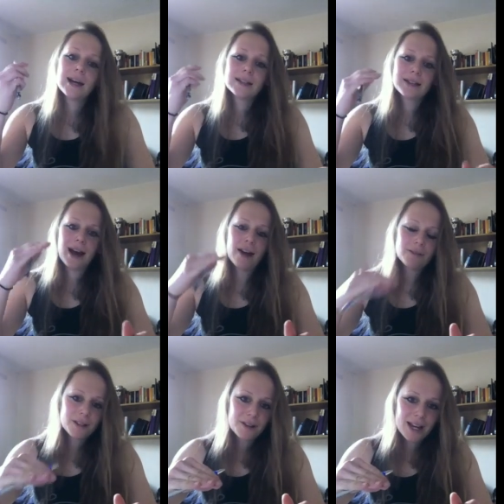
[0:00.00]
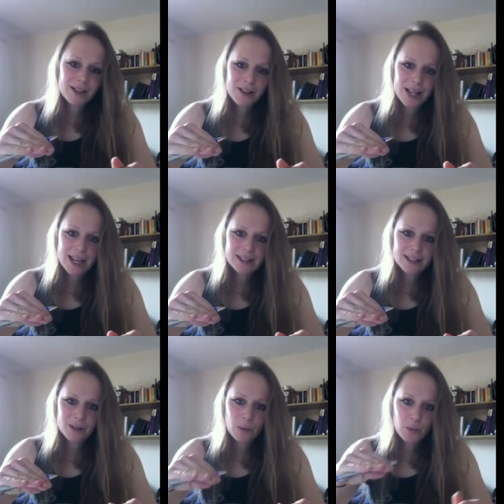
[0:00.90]
So after you
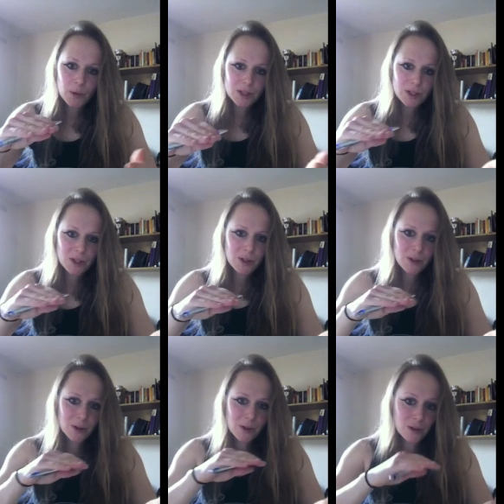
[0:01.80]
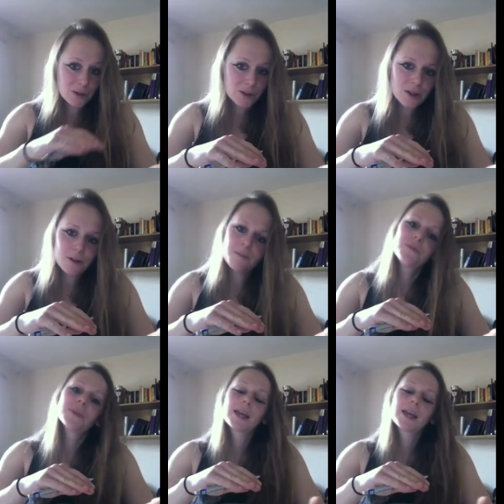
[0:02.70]
calculated what you consume,